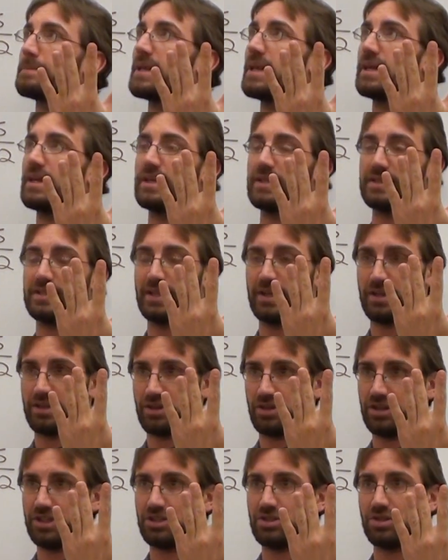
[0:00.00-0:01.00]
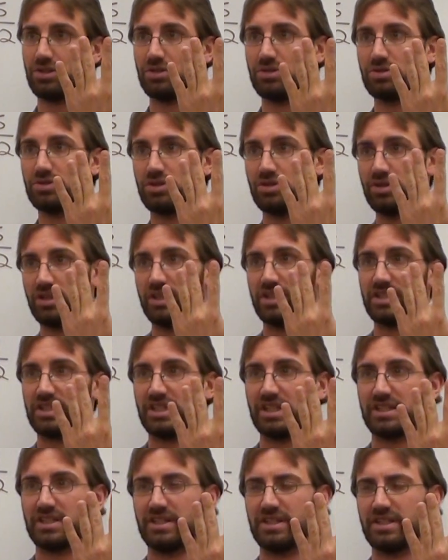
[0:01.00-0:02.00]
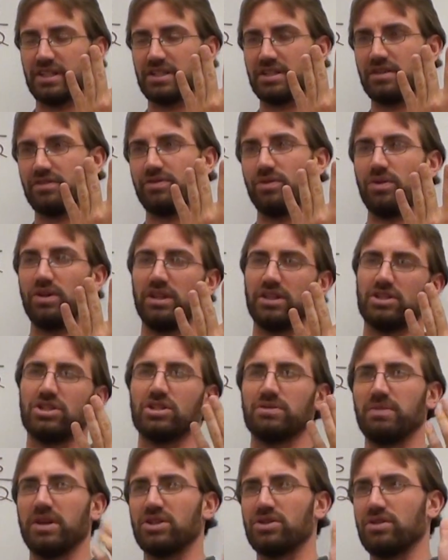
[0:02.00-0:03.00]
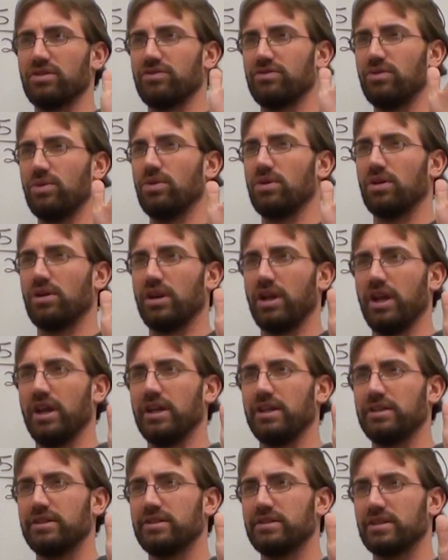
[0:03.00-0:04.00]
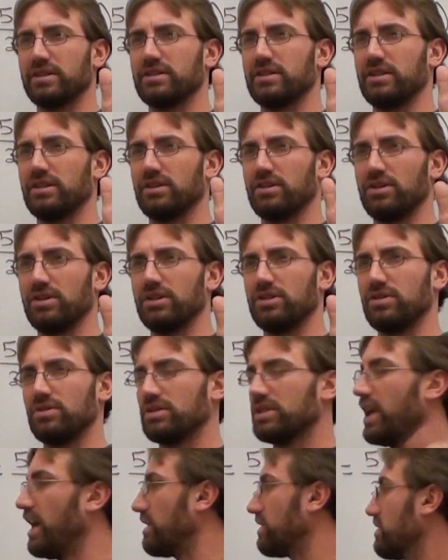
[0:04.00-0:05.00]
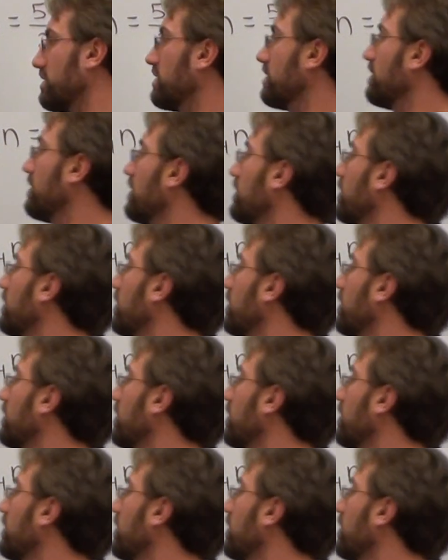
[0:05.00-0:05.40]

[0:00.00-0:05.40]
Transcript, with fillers: is uh, 32, 2 to the sixth is 64. Let's just make sure. 4, 8, 16, 32, yes.